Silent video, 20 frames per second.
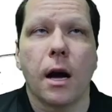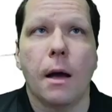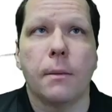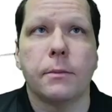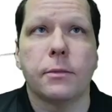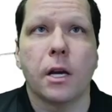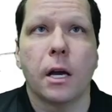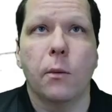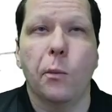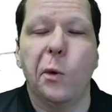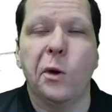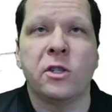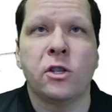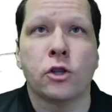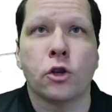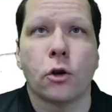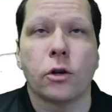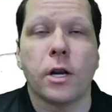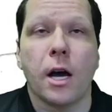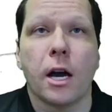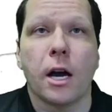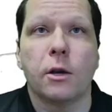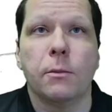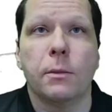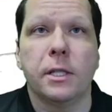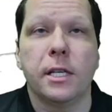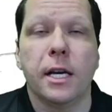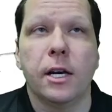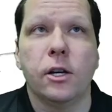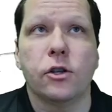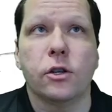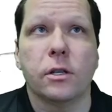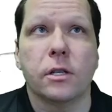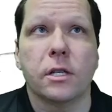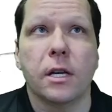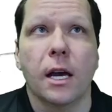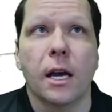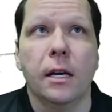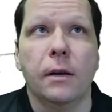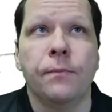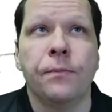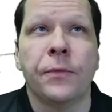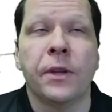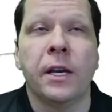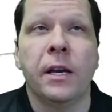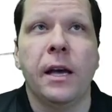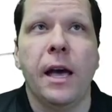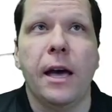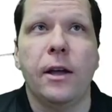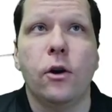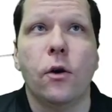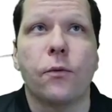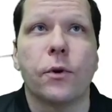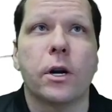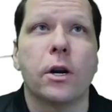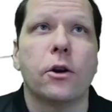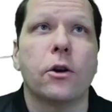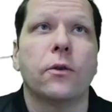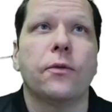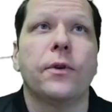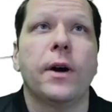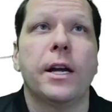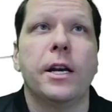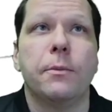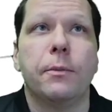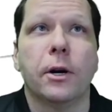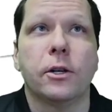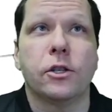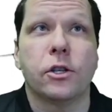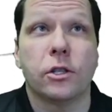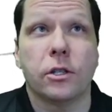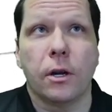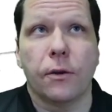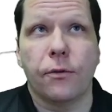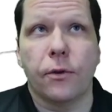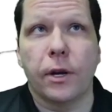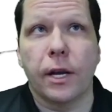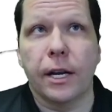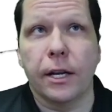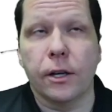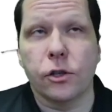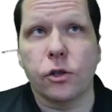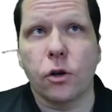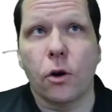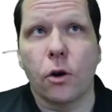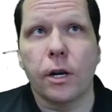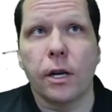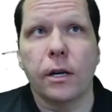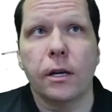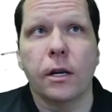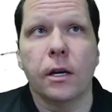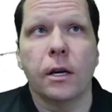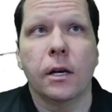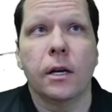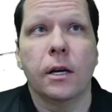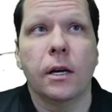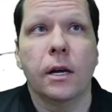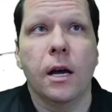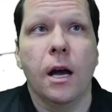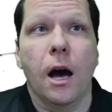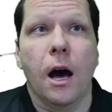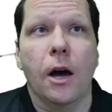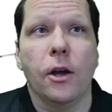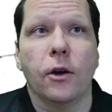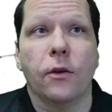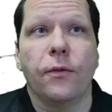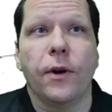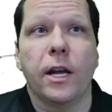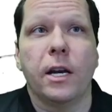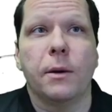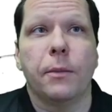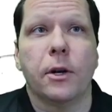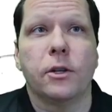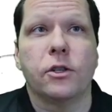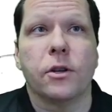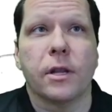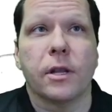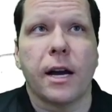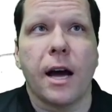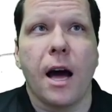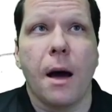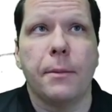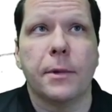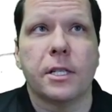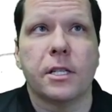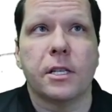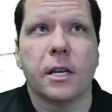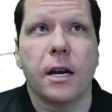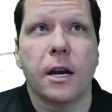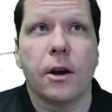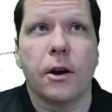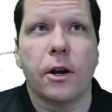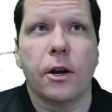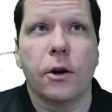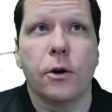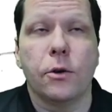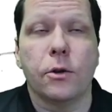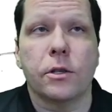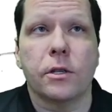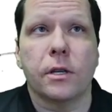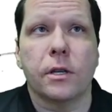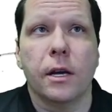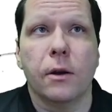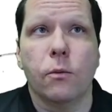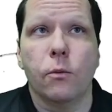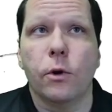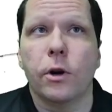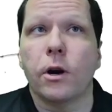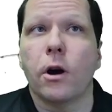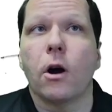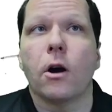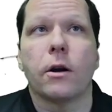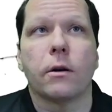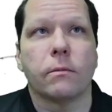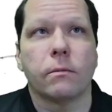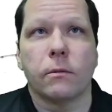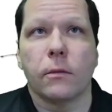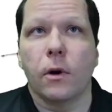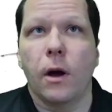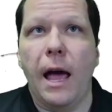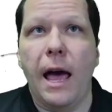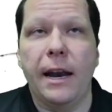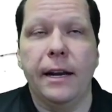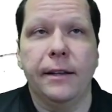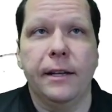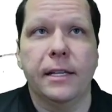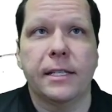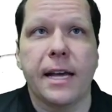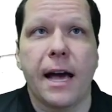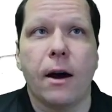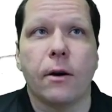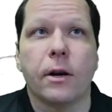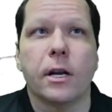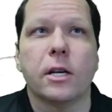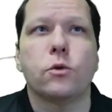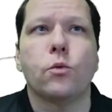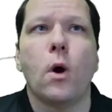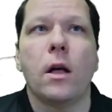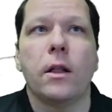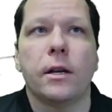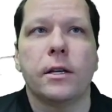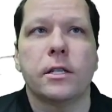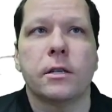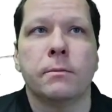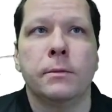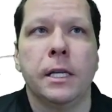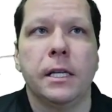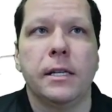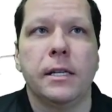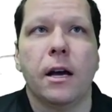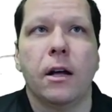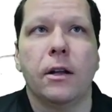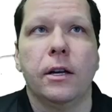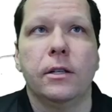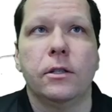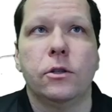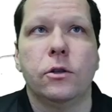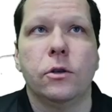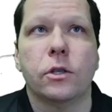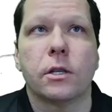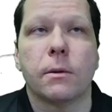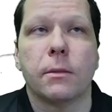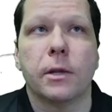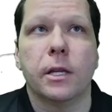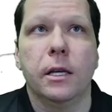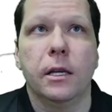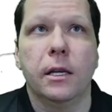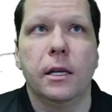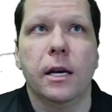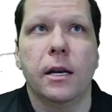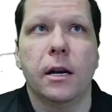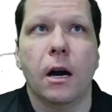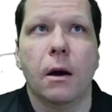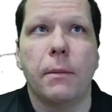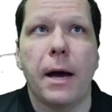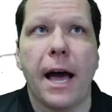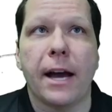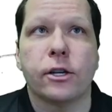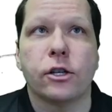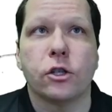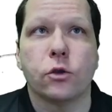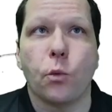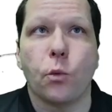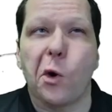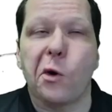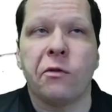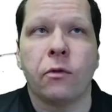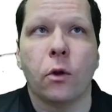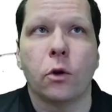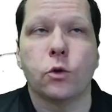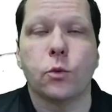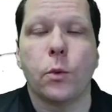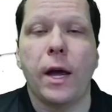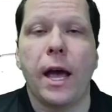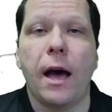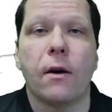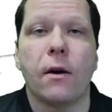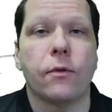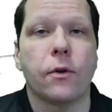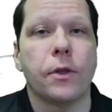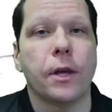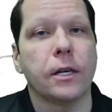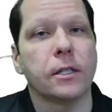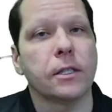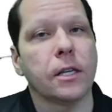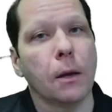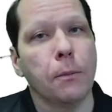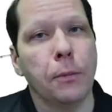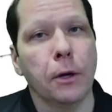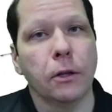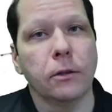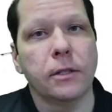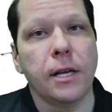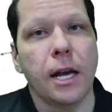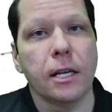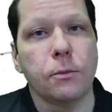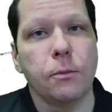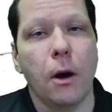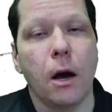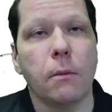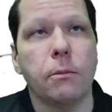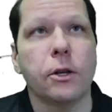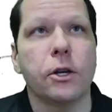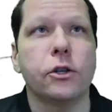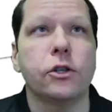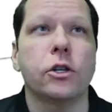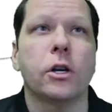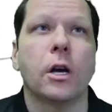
site, which is our documentation site. And over here, you'll find a bunch of stuff for getting started. You'll find a bunch of the common scenarios, and we are adding these out, as well as some detail into some of the GitHub Actions workflows we have for things like build, test, publish,